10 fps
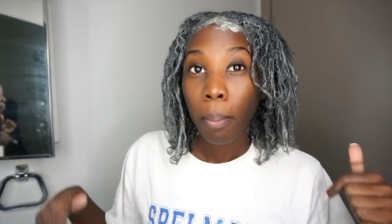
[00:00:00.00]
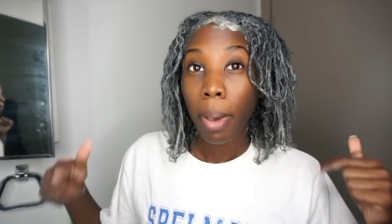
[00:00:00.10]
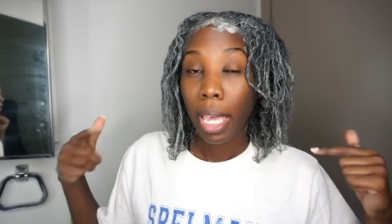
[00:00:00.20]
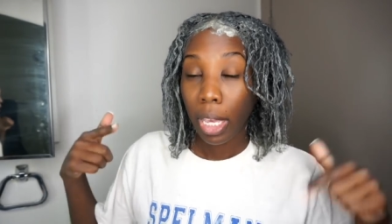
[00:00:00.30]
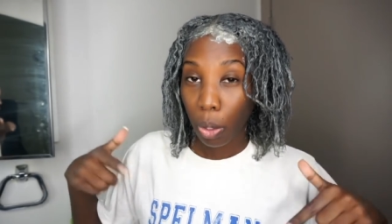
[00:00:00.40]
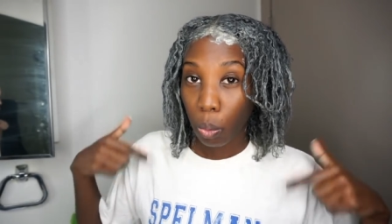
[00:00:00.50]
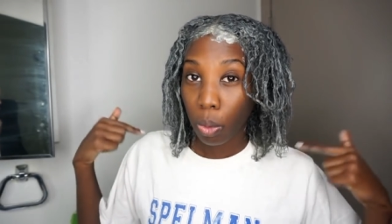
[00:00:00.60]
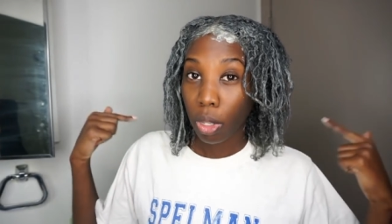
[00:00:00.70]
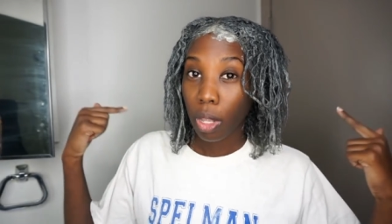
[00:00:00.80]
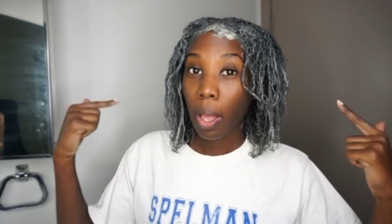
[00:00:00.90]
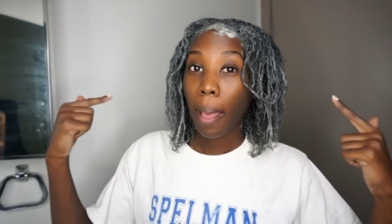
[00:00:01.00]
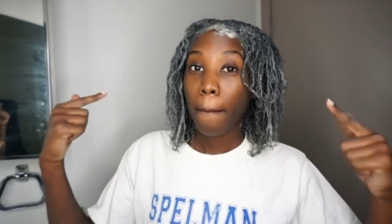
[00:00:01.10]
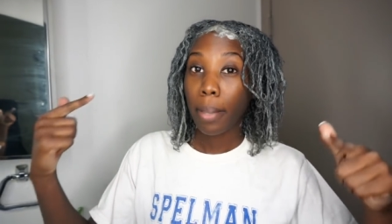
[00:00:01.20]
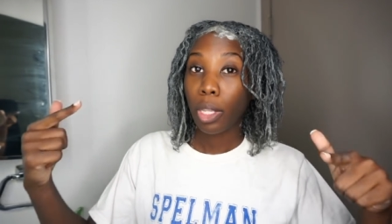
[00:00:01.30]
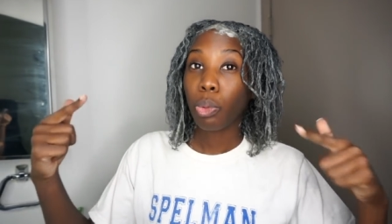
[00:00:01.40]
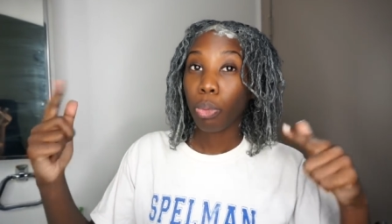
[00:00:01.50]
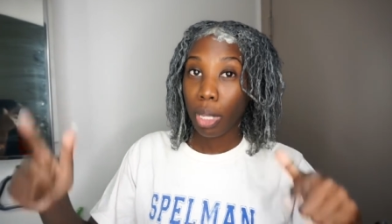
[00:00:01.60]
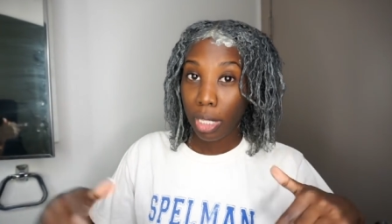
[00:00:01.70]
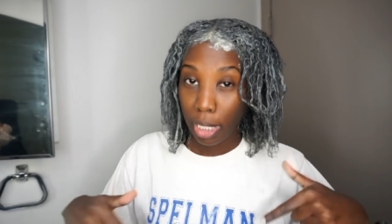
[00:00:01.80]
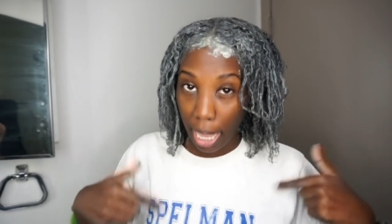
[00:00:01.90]
my hair will have been
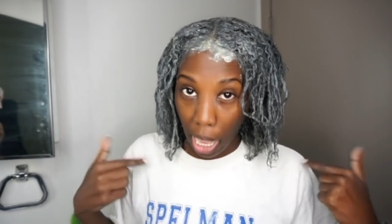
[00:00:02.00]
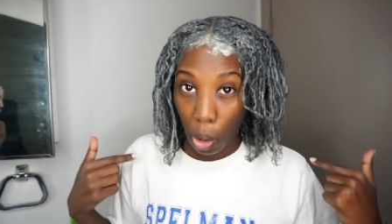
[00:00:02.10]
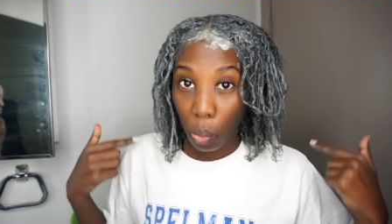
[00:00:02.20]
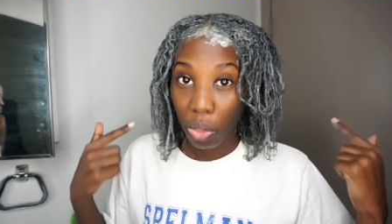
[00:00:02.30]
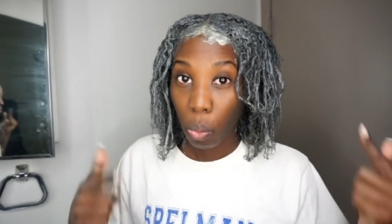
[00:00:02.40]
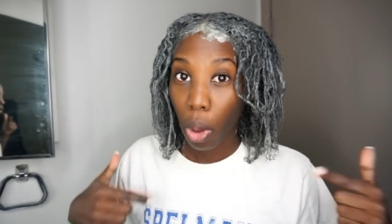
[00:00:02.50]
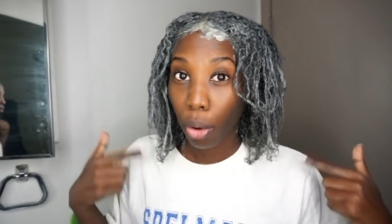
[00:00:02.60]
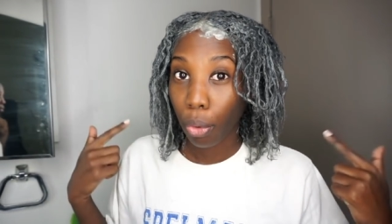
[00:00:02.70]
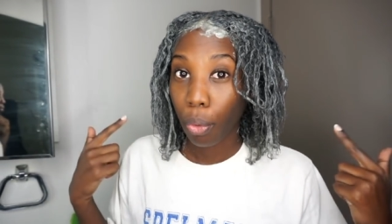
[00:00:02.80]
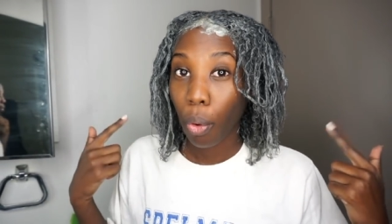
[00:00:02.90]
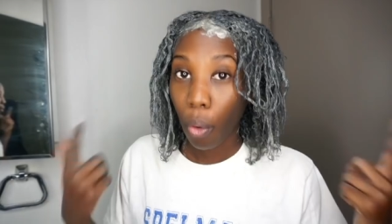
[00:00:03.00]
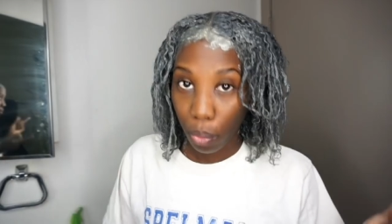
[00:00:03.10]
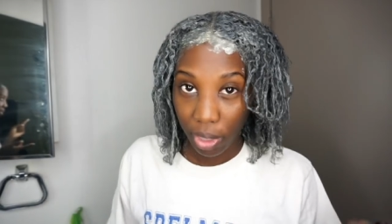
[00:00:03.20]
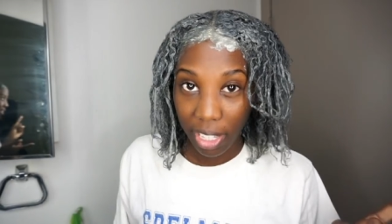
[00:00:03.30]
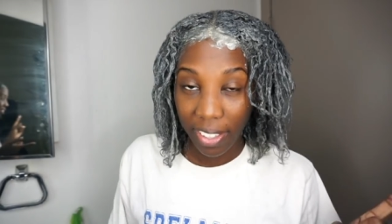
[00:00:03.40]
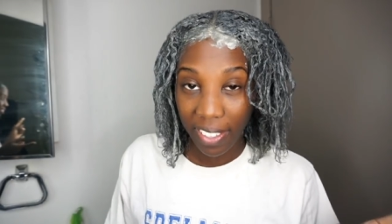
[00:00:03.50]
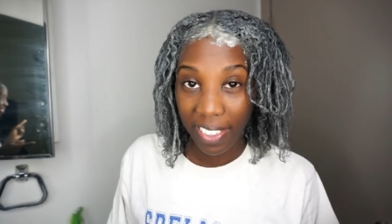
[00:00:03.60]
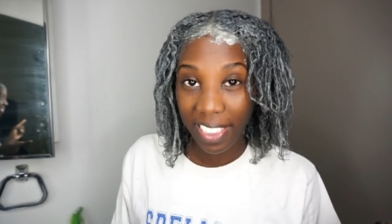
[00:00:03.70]
rinsed out with water only.